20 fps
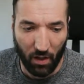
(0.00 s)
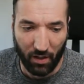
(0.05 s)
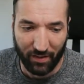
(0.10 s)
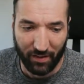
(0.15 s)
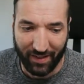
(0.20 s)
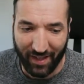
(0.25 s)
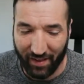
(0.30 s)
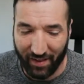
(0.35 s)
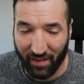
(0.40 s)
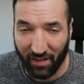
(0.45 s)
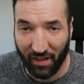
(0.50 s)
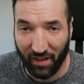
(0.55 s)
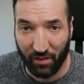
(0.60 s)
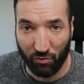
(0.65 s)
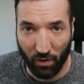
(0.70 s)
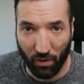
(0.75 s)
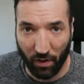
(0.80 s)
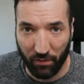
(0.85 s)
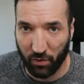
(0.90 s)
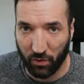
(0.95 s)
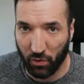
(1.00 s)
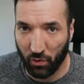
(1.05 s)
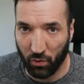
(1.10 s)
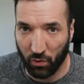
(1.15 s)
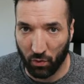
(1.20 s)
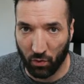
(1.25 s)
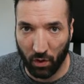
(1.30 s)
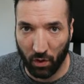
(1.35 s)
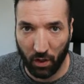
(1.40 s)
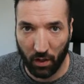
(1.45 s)
Tesla's
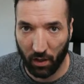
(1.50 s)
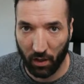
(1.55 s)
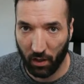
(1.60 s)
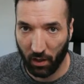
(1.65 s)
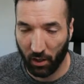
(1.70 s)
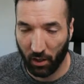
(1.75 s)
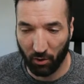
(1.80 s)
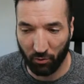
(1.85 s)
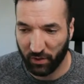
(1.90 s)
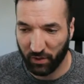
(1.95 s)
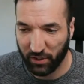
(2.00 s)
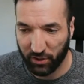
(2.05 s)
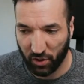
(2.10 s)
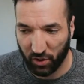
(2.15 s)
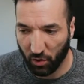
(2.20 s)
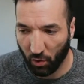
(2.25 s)
revenue reached an